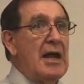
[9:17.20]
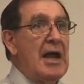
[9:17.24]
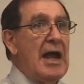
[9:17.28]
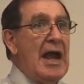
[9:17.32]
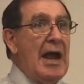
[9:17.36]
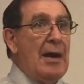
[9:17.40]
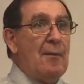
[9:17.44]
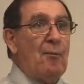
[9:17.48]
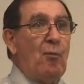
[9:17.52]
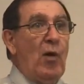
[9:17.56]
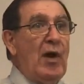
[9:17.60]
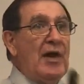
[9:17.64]

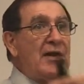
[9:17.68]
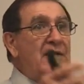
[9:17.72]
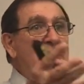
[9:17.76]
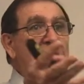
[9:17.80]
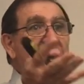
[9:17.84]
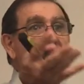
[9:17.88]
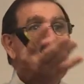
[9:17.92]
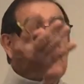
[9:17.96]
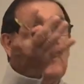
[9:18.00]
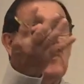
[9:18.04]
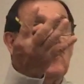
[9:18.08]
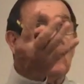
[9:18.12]
And what
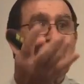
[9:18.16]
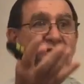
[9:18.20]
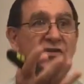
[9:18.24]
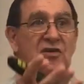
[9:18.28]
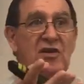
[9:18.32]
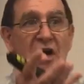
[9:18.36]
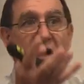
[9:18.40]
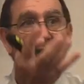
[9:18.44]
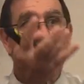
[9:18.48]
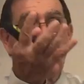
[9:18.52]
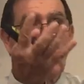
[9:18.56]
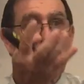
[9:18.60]
they
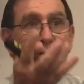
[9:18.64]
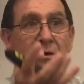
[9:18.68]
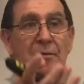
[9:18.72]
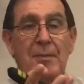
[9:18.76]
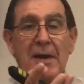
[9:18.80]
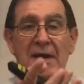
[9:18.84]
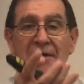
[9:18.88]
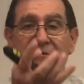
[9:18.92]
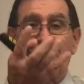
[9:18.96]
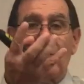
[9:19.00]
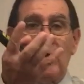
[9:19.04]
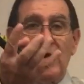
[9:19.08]
discovered,
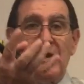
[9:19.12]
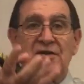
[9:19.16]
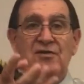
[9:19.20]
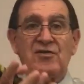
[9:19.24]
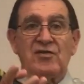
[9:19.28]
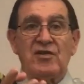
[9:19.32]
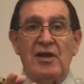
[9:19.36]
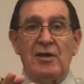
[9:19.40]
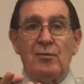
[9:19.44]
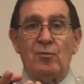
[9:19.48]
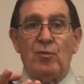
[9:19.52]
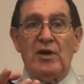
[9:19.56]
my friend
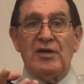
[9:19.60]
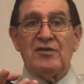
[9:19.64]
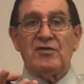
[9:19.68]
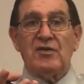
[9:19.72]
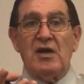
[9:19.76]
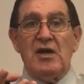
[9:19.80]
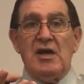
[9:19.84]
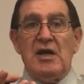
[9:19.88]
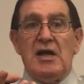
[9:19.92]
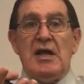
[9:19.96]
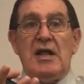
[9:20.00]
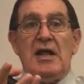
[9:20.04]
said, was
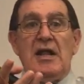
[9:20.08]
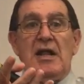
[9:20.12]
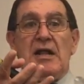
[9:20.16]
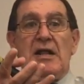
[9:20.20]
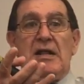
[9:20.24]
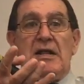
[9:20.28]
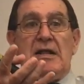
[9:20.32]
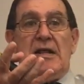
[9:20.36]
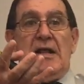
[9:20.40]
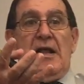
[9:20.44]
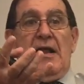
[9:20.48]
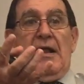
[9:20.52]

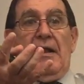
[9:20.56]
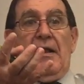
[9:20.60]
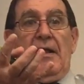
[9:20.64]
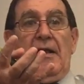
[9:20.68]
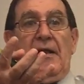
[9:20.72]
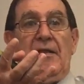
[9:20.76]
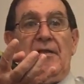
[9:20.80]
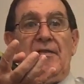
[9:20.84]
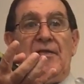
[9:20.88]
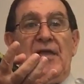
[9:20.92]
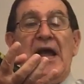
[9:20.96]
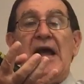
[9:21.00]

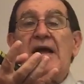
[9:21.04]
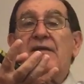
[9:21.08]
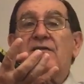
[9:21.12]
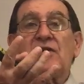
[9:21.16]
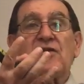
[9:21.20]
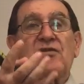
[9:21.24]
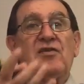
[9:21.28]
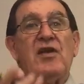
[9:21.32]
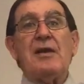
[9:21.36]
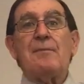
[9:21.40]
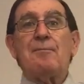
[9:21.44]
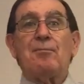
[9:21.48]
they had the
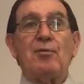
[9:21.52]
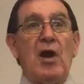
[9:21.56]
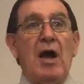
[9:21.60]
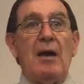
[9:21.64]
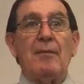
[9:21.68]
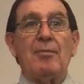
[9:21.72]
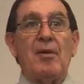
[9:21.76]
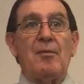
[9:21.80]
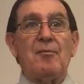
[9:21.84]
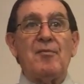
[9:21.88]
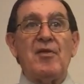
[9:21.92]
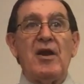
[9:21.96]
same
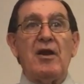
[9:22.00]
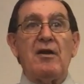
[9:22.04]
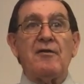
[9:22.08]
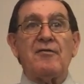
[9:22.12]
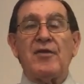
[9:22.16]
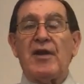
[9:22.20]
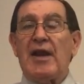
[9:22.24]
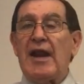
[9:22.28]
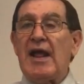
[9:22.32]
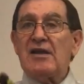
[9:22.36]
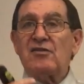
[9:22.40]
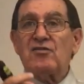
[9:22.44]
problem there
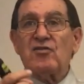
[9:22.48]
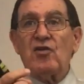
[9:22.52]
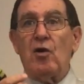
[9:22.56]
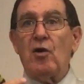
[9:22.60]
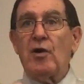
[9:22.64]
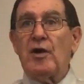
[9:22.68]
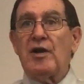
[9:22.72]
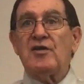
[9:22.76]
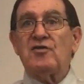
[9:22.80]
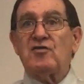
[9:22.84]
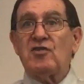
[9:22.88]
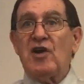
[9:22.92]
that I saw
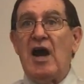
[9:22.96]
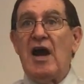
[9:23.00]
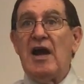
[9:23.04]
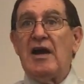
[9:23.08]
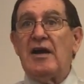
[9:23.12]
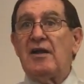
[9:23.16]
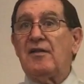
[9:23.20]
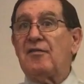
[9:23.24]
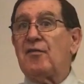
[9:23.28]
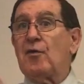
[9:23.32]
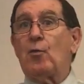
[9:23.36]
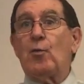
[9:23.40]
in
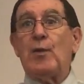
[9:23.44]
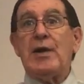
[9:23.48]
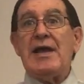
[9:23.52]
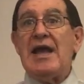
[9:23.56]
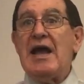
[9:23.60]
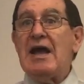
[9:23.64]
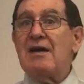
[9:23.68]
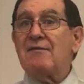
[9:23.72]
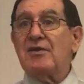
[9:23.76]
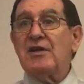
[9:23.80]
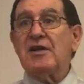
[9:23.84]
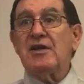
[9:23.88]
China that we
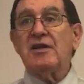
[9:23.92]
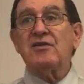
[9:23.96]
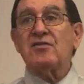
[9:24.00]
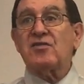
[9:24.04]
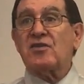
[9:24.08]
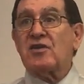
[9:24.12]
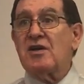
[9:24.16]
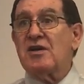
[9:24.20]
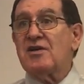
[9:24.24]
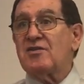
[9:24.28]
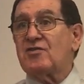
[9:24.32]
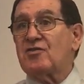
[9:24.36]
have in this
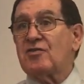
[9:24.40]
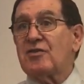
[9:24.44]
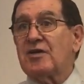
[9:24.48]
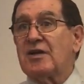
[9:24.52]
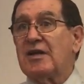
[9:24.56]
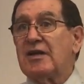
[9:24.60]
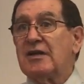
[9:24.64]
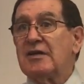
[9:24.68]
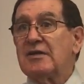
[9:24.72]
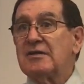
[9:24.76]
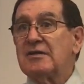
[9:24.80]
country.